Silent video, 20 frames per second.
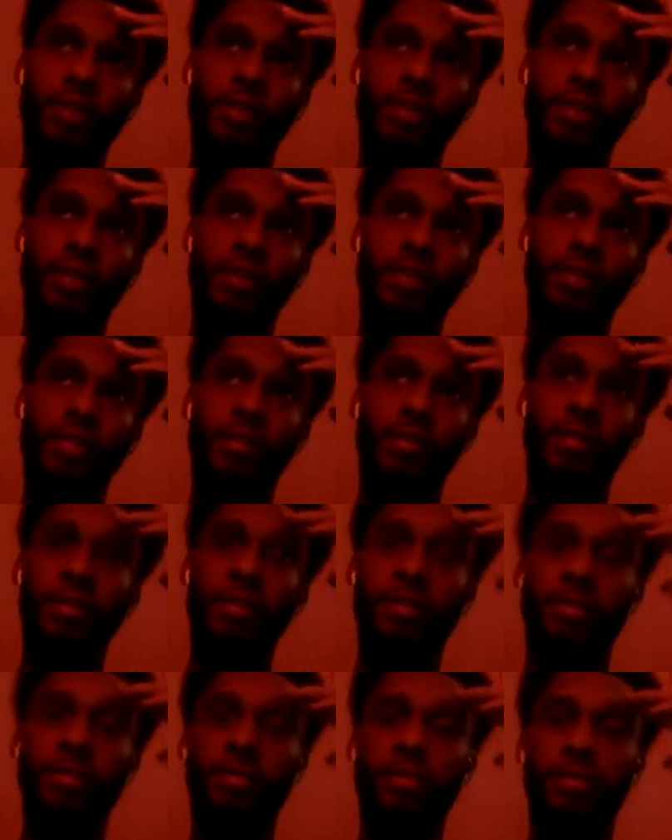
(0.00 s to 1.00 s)
say Young Thug is
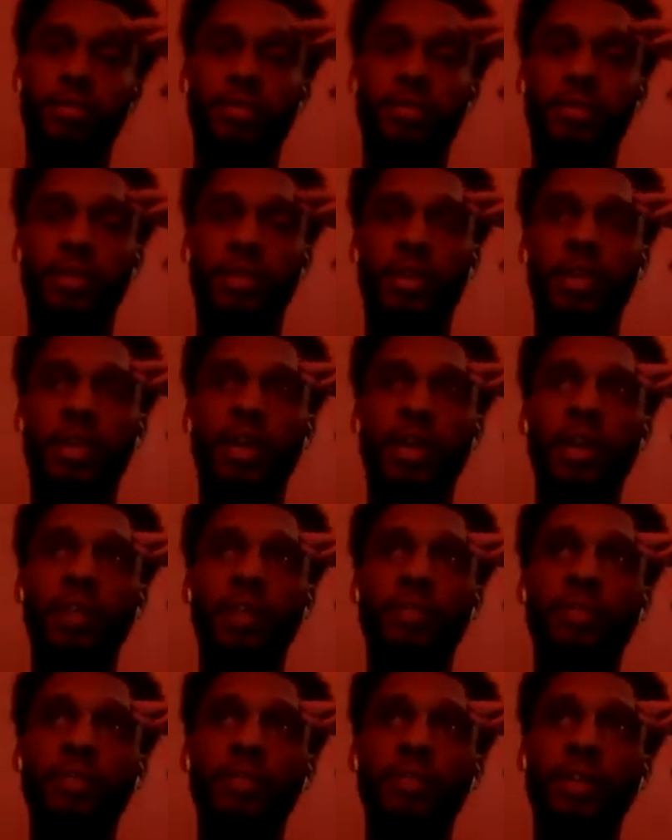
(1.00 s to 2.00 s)
slept on. Like he got a
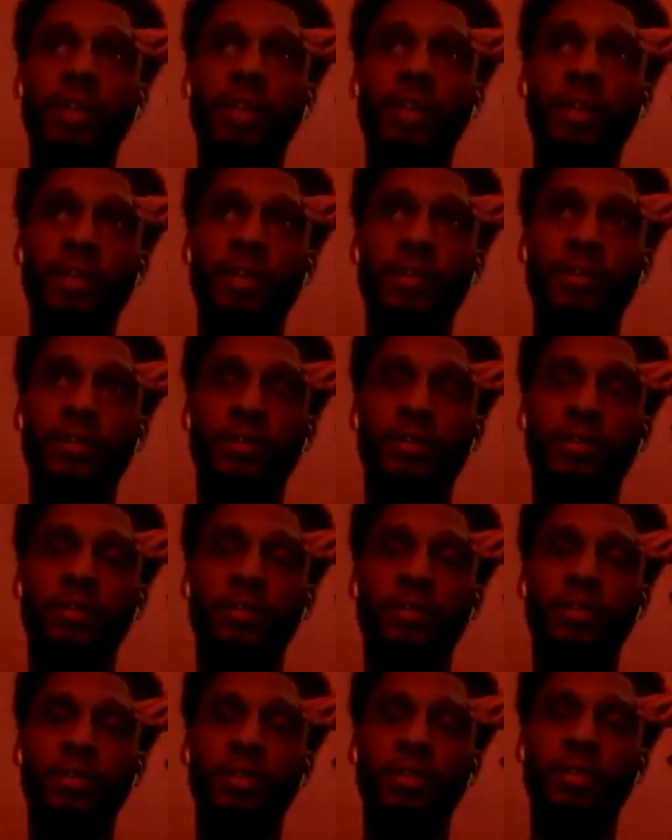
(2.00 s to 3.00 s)
big ass
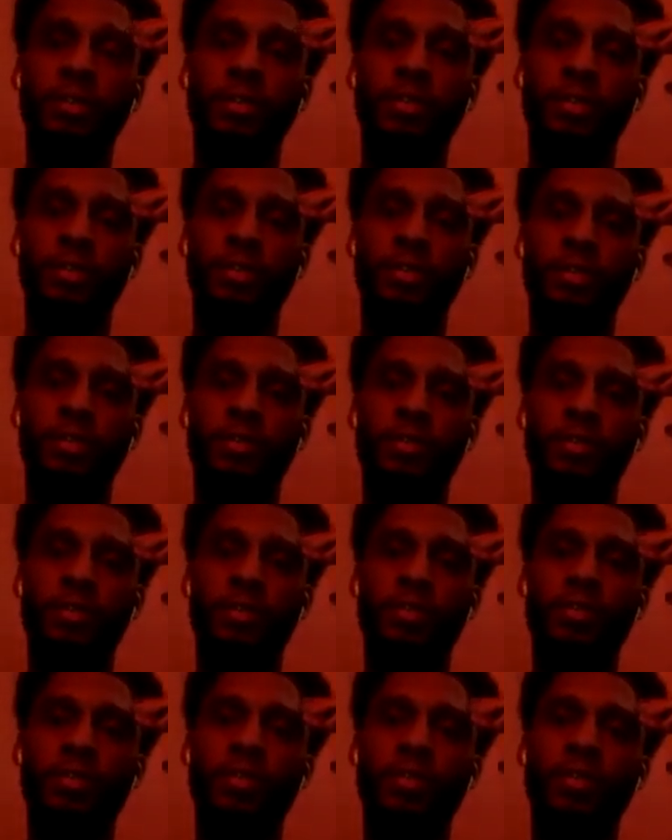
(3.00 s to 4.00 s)
influence in
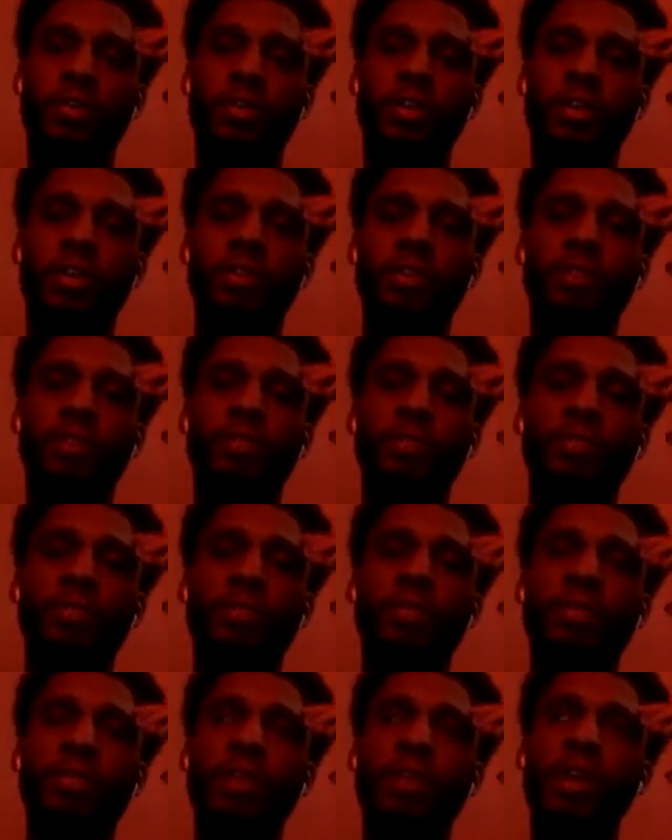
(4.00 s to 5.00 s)
what's going on in
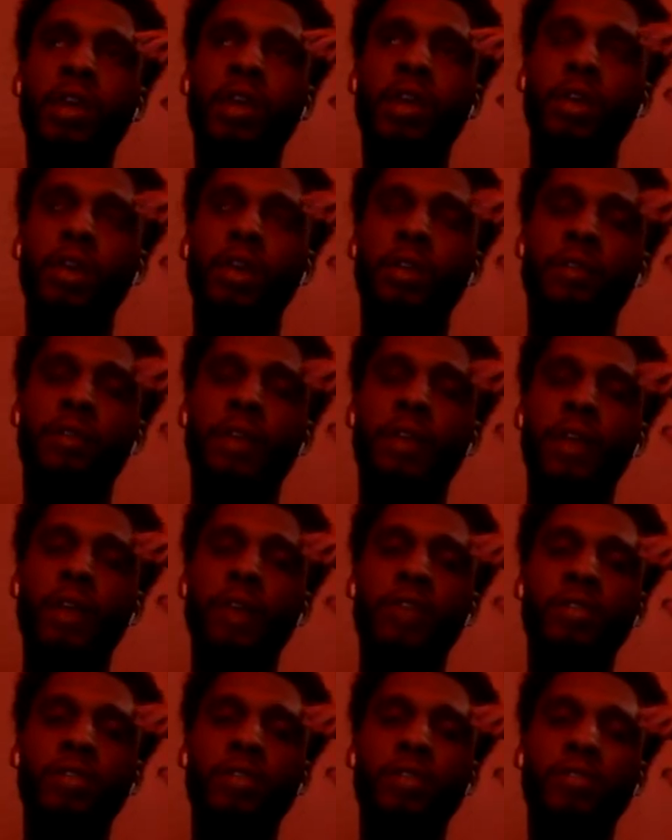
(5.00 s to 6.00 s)
music and
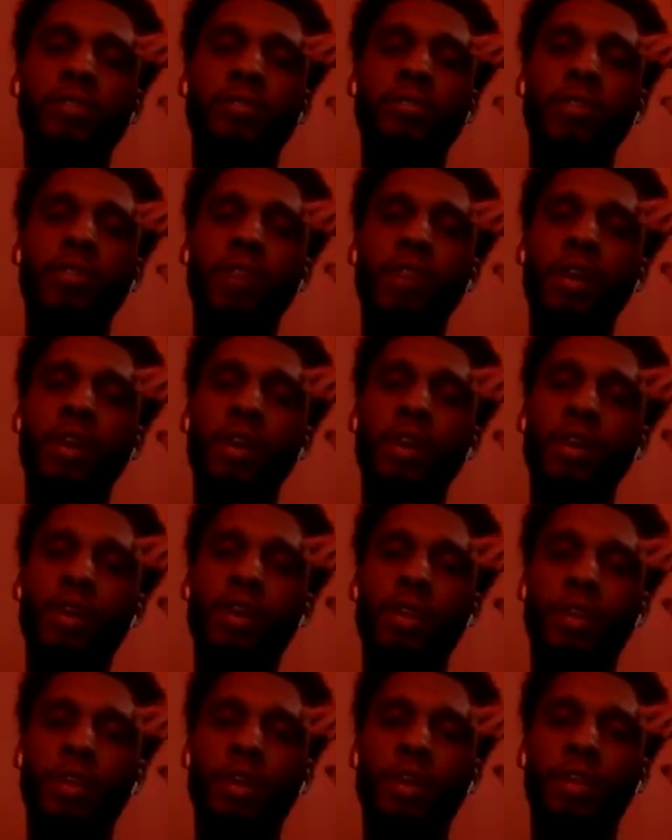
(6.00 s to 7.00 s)
fashion too.
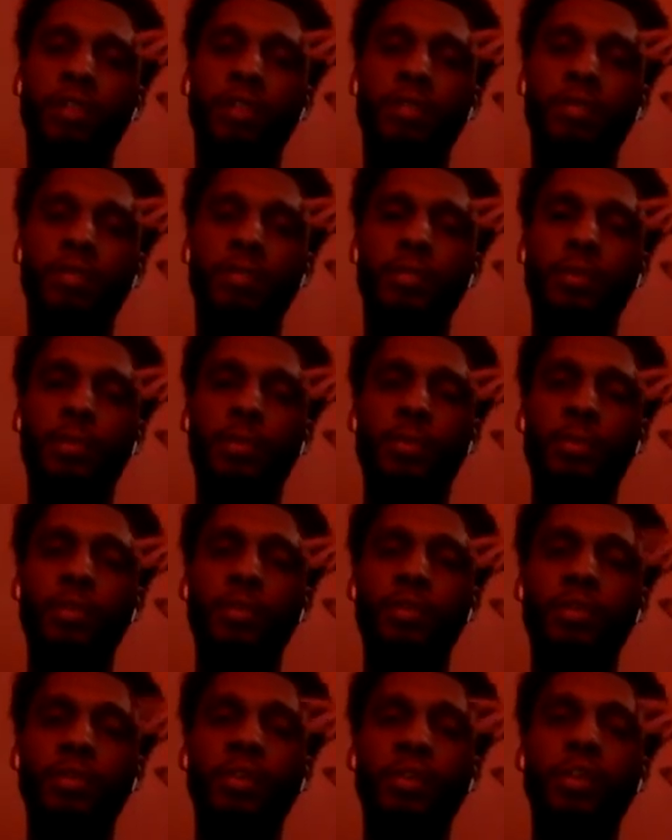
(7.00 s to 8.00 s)
And I don't think people
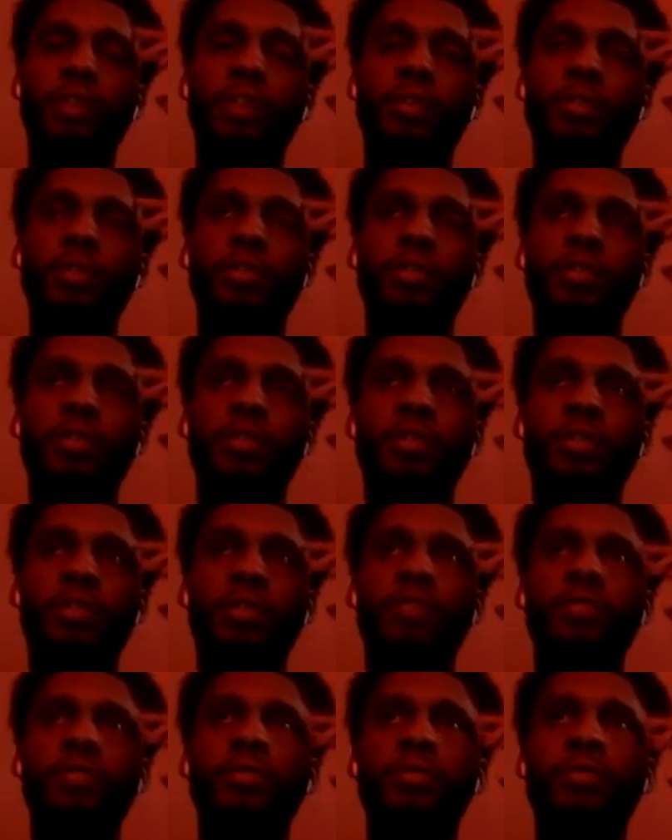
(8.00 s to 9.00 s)
really give him his just
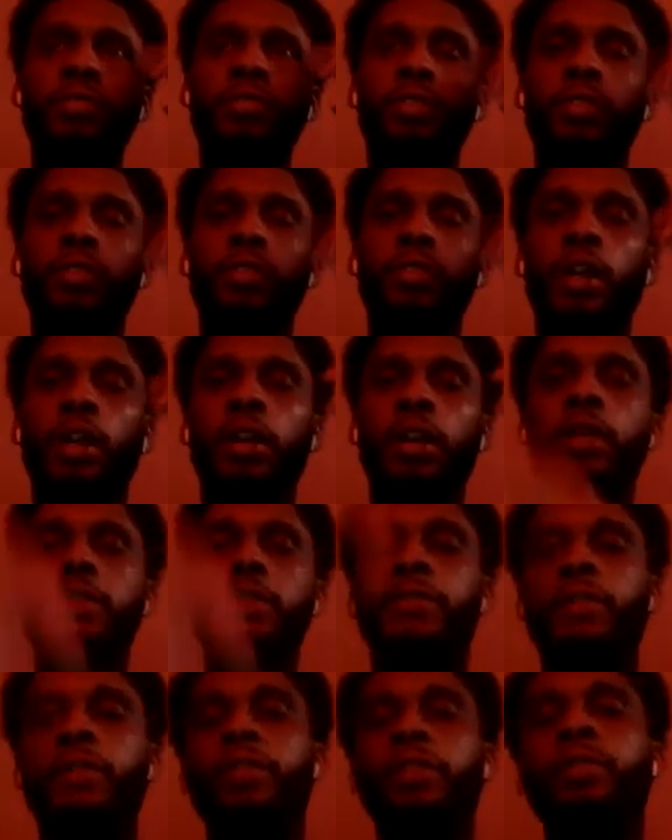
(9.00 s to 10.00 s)
due for like his
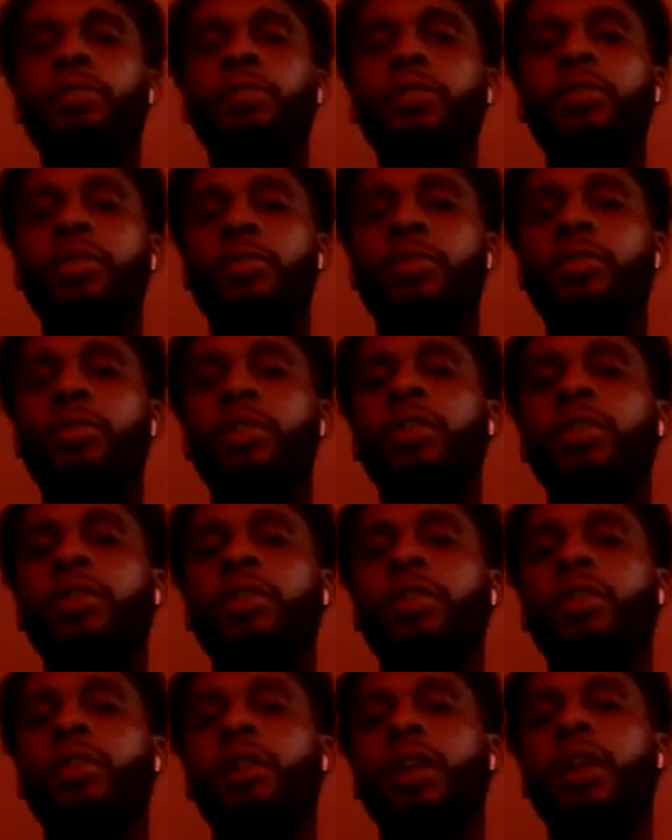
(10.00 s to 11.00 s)
fingerprints being
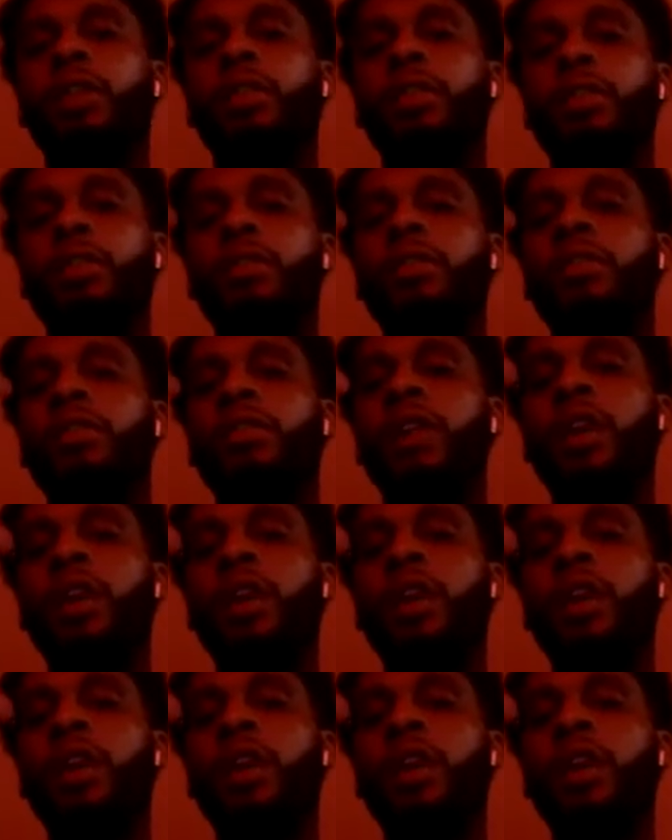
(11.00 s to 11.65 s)
on a lot of stuff.